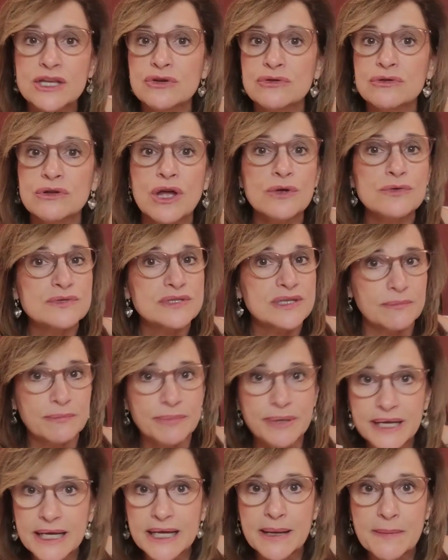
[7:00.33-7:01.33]
your notes and
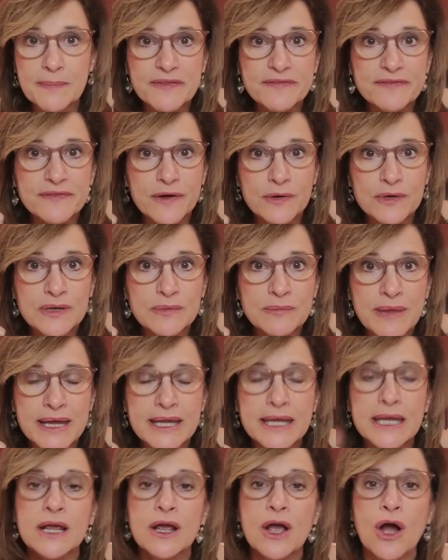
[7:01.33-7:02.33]
picking up the phone and
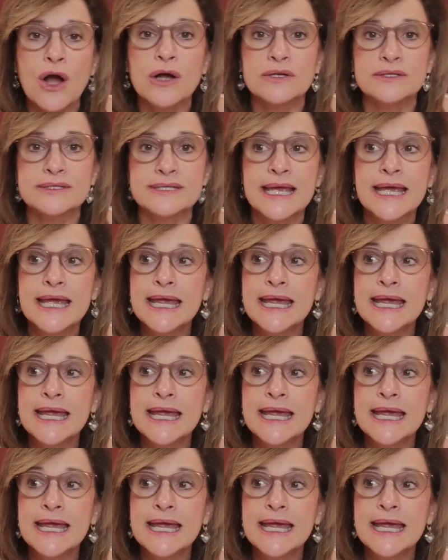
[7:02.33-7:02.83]
making calls?